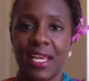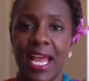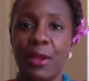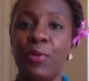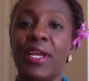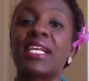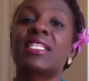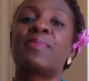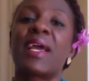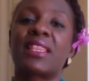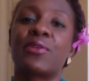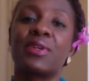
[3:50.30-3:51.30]
and we
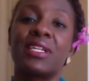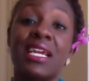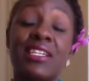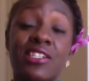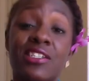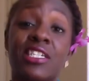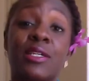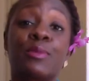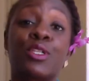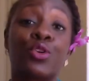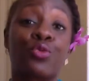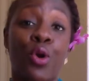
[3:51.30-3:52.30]
expect the relationship
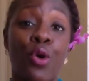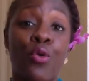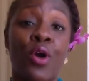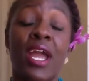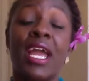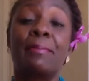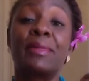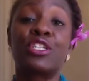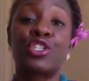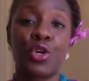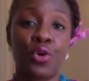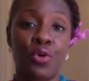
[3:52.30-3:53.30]
to grow and
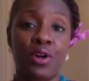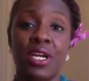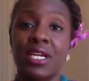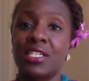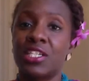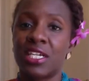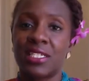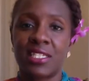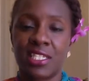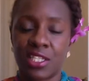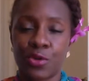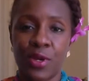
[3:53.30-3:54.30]
mature just
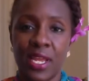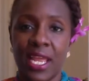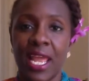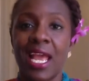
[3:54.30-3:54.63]
as quick.